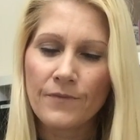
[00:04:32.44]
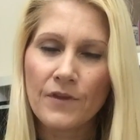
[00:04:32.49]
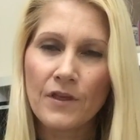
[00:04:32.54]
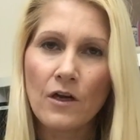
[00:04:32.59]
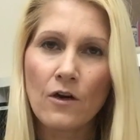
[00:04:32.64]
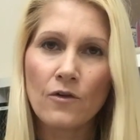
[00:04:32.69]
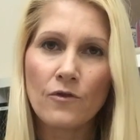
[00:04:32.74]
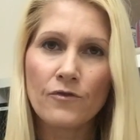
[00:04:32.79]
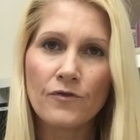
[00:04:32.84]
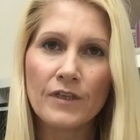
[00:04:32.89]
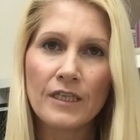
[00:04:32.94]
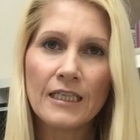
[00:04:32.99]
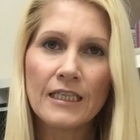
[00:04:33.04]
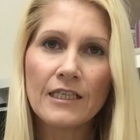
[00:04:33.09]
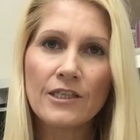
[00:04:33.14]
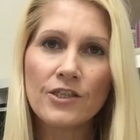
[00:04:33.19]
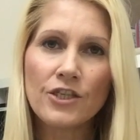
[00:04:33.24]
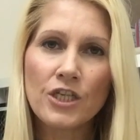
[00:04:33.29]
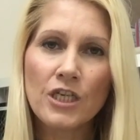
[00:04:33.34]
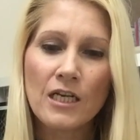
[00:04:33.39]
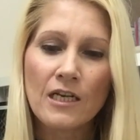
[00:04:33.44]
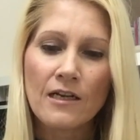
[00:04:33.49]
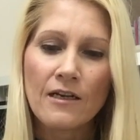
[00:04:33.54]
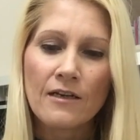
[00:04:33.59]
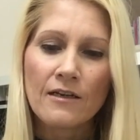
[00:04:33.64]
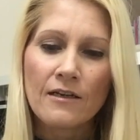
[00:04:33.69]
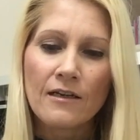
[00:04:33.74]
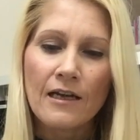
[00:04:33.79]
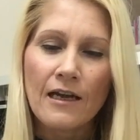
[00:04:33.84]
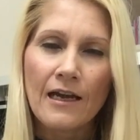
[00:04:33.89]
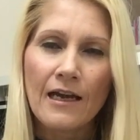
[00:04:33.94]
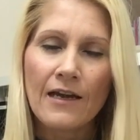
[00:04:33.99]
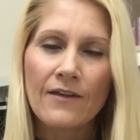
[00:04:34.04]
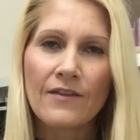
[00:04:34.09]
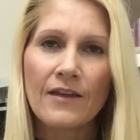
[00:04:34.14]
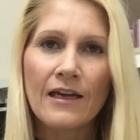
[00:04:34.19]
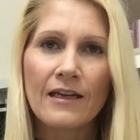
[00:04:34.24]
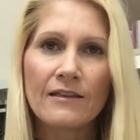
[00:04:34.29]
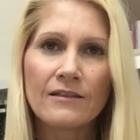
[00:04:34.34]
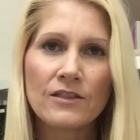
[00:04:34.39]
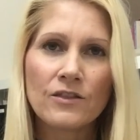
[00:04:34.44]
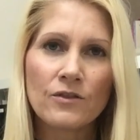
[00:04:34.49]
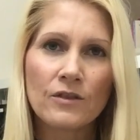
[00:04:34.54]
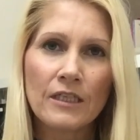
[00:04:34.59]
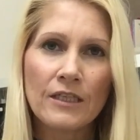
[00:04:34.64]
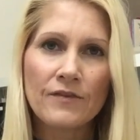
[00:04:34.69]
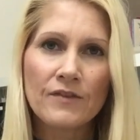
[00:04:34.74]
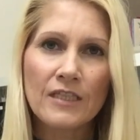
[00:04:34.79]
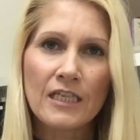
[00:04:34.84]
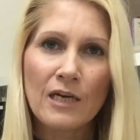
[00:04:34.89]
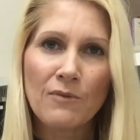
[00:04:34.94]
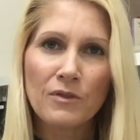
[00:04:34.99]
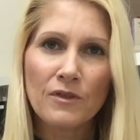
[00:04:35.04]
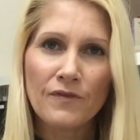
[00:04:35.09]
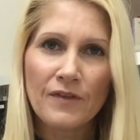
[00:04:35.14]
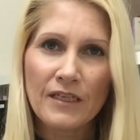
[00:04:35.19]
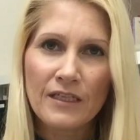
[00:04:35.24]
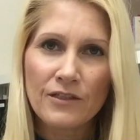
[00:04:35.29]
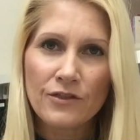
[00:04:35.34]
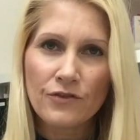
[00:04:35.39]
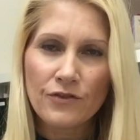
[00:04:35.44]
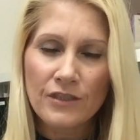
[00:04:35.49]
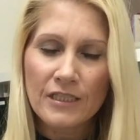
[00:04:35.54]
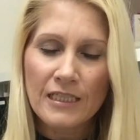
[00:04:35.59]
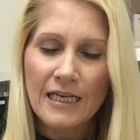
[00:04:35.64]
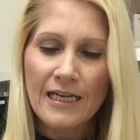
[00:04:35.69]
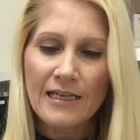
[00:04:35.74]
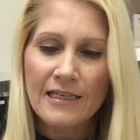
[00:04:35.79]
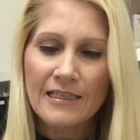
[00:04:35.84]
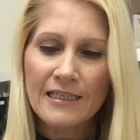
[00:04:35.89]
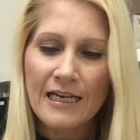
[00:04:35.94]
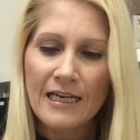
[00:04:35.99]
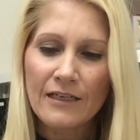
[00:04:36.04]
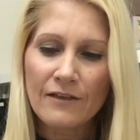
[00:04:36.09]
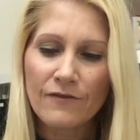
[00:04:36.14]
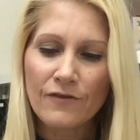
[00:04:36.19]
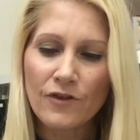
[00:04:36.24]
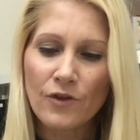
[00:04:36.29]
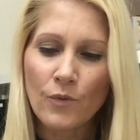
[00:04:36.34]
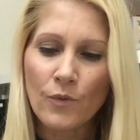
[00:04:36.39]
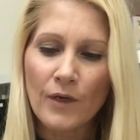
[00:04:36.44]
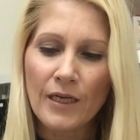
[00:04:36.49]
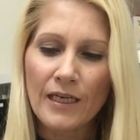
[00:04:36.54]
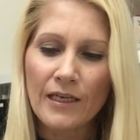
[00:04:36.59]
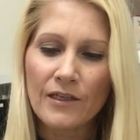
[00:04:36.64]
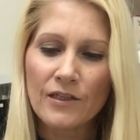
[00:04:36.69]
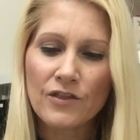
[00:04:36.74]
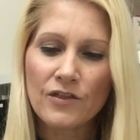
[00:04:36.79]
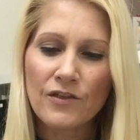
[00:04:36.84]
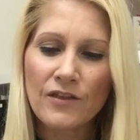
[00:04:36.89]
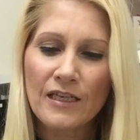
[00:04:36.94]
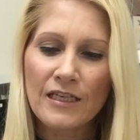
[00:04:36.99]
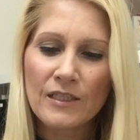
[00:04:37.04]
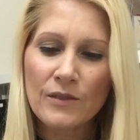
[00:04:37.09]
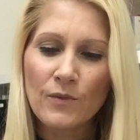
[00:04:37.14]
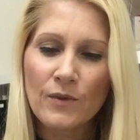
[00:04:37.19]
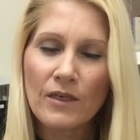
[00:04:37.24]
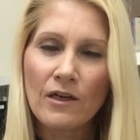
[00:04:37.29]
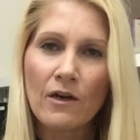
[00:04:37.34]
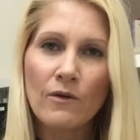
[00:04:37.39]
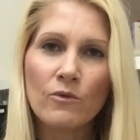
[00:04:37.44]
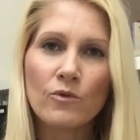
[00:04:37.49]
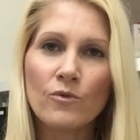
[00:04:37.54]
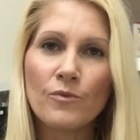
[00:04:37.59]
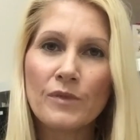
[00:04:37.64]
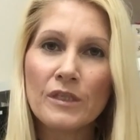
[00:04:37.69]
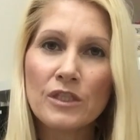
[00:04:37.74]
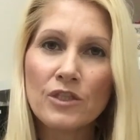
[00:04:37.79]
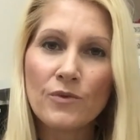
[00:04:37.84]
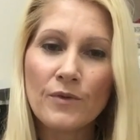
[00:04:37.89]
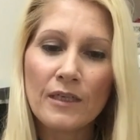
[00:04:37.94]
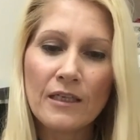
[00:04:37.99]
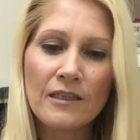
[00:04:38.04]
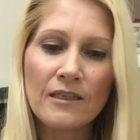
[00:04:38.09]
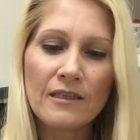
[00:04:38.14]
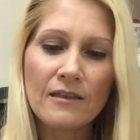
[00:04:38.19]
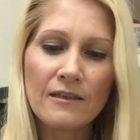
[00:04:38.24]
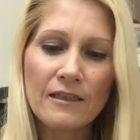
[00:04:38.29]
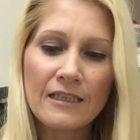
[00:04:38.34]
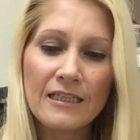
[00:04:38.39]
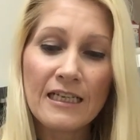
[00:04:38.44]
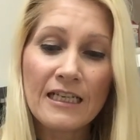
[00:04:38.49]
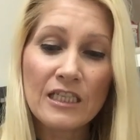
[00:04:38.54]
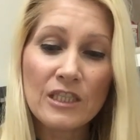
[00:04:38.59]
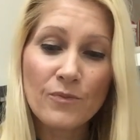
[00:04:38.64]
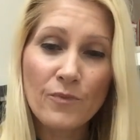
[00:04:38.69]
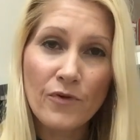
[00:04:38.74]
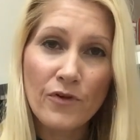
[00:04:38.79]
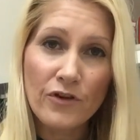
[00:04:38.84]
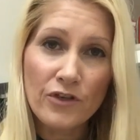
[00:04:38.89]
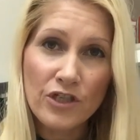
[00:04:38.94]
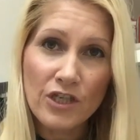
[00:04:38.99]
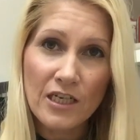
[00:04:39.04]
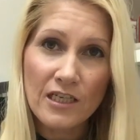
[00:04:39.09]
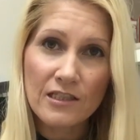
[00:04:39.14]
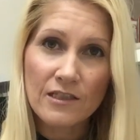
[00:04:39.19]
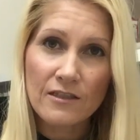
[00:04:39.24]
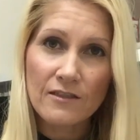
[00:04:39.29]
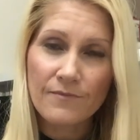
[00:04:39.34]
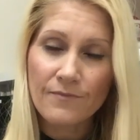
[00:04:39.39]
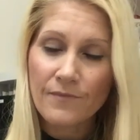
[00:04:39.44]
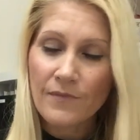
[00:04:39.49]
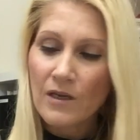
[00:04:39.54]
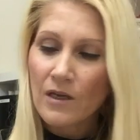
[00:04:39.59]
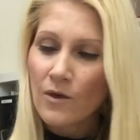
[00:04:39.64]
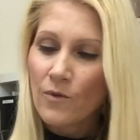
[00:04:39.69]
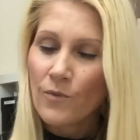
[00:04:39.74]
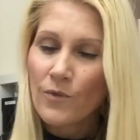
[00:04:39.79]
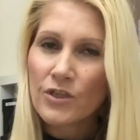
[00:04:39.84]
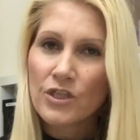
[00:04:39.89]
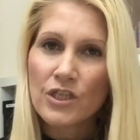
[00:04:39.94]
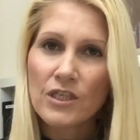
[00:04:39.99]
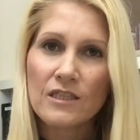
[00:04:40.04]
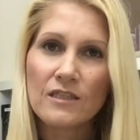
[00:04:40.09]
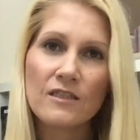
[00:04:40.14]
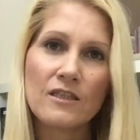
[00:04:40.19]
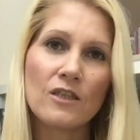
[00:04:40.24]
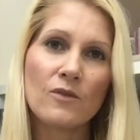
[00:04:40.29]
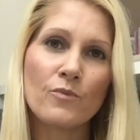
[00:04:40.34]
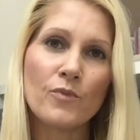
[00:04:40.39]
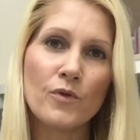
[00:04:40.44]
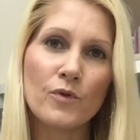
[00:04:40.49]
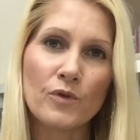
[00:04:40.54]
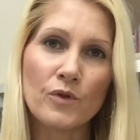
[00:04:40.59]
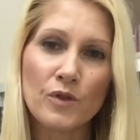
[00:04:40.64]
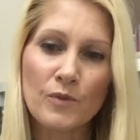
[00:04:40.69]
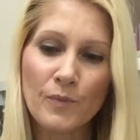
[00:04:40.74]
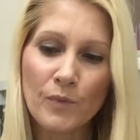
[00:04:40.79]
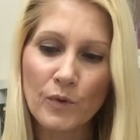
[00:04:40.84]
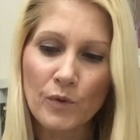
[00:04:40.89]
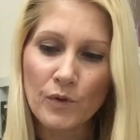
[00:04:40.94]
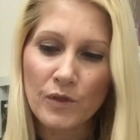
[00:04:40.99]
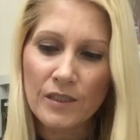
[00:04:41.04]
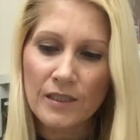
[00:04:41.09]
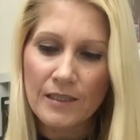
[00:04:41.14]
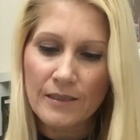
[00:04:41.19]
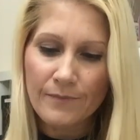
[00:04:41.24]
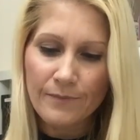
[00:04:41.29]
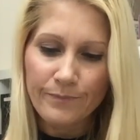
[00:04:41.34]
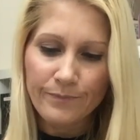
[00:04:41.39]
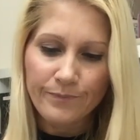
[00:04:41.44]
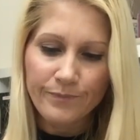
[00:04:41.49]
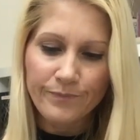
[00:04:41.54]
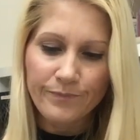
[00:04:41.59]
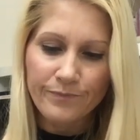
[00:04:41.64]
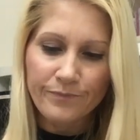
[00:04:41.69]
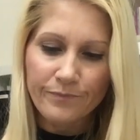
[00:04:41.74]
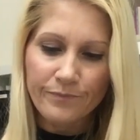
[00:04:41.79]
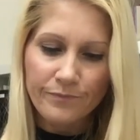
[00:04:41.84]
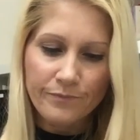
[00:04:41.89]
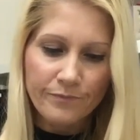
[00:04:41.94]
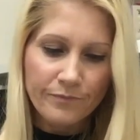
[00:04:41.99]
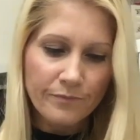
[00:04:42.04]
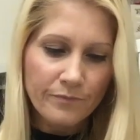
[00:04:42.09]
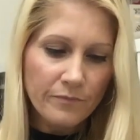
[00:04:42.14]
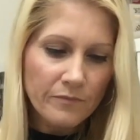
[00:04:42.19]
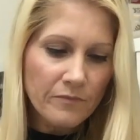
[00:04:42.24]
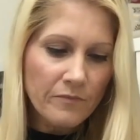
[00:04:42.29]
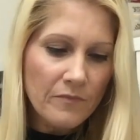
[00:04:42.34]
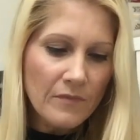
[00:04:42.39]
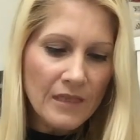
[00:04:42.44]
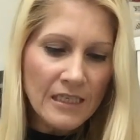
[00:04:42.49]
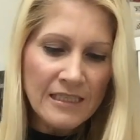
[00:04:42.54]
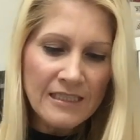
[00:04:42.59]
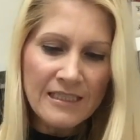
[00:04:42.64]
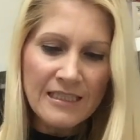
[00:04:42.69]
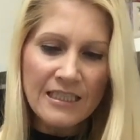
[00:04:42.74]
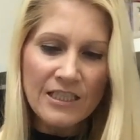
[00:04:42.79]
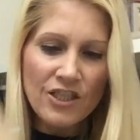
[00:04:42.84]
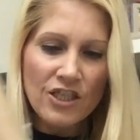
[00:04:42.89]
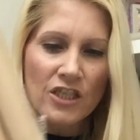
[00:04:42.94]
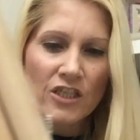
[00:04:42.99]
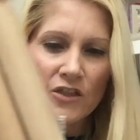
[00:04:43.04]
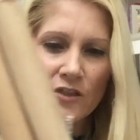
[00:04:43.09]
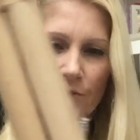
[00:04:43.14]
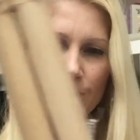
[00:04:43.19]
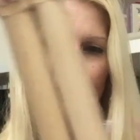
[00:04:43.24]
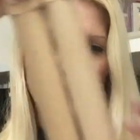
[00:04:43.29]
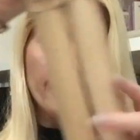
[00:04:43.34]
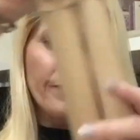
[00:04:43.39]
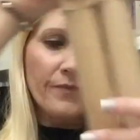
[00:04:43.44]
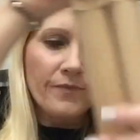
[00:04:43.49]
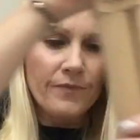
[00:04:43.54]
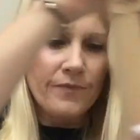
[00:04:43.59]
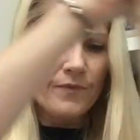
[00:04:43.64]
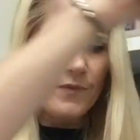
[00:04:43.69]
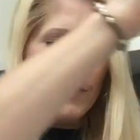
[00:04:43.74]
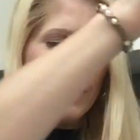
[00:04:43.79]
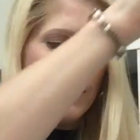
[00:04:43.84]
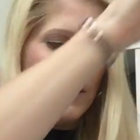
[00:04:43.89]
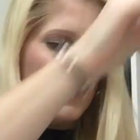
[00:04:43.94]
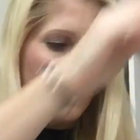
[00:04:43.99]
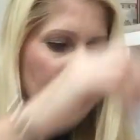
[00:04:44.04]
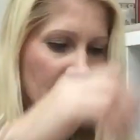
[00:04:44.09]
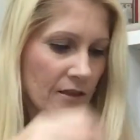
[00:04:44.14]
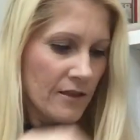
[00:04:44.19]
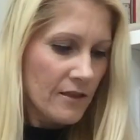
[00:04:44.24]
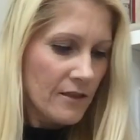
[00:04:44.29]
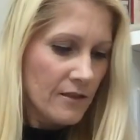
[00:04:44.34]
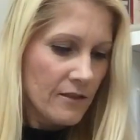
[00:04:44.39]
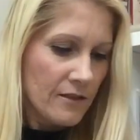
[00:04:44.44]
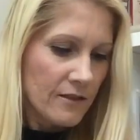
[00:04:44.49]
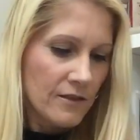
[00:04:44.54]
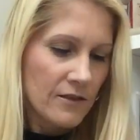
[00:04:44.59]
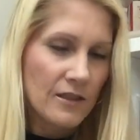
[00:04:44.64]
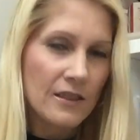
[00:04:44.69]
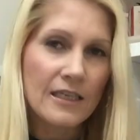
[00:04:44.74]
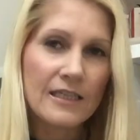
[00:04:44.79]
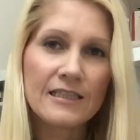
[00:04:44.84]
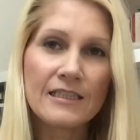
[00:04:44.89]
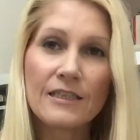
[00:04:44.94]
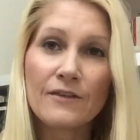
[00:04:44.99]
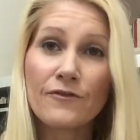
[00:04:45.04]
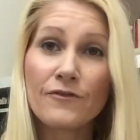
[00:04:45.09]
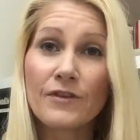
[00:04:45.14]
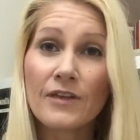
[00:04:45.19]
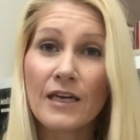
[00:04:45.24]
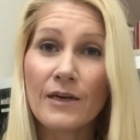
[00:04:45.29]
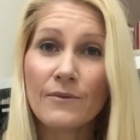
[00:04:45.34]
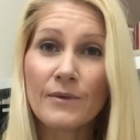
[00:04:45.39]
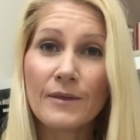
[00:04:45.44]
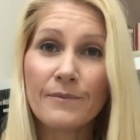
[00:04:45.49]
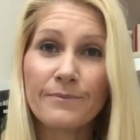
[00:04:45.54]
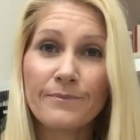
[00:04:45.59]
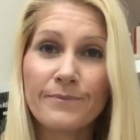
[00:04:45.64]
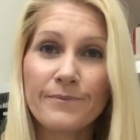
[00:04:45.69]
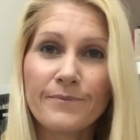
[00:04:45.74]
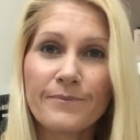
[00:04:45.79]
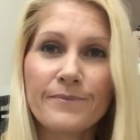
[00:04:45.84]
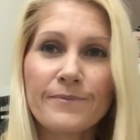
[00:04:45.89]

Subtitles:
the whole village, and that still leaves a couple of extra days out of the week, so that's when I will be doing the next project, which is the Brooke's Books stitch along. So that's it for that one.